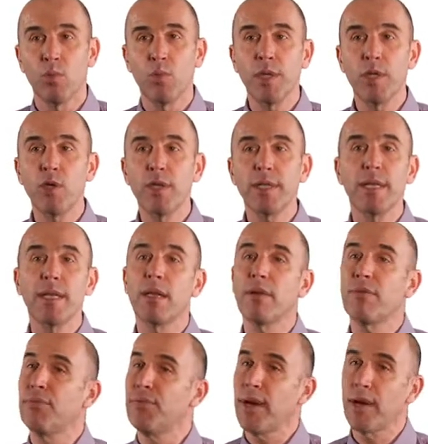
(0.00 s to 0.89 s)
we do it in
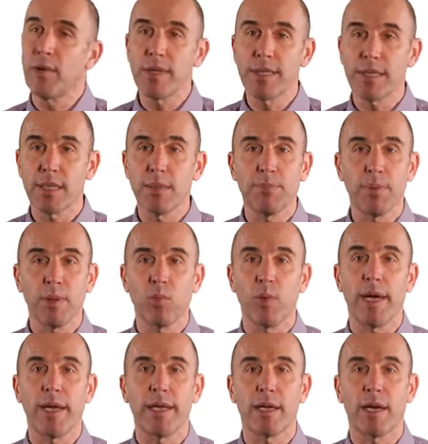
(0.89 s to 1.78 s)
a very simple
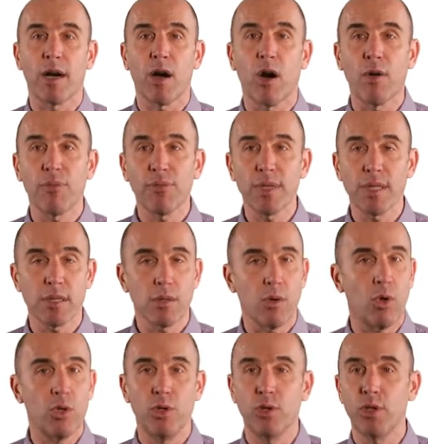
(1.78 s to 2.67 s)
way in our office.
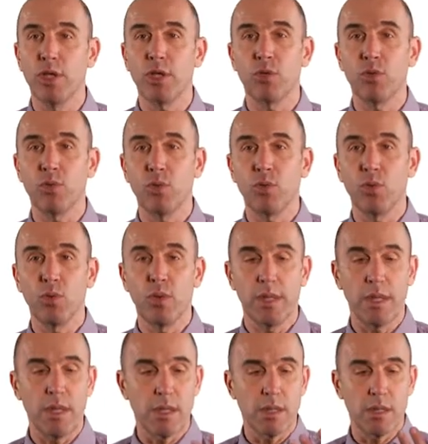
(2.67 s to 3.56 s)
All you need to do
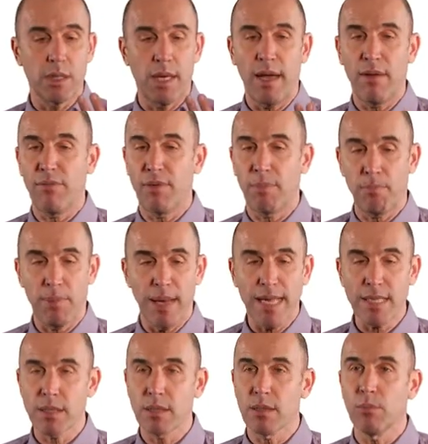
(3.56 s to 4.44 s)
is have a
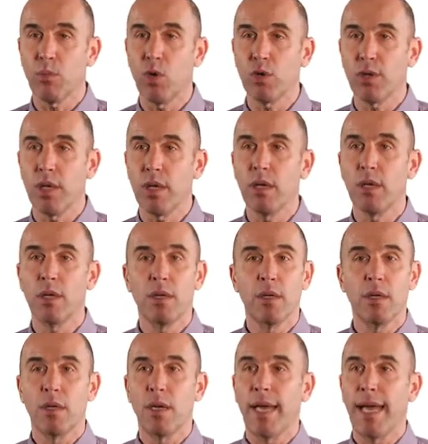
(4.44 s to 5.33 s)
plaster model
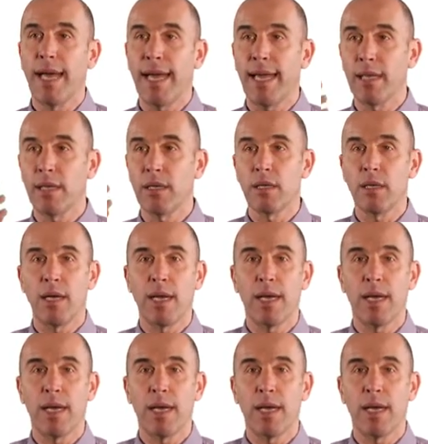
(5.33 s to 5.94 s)
and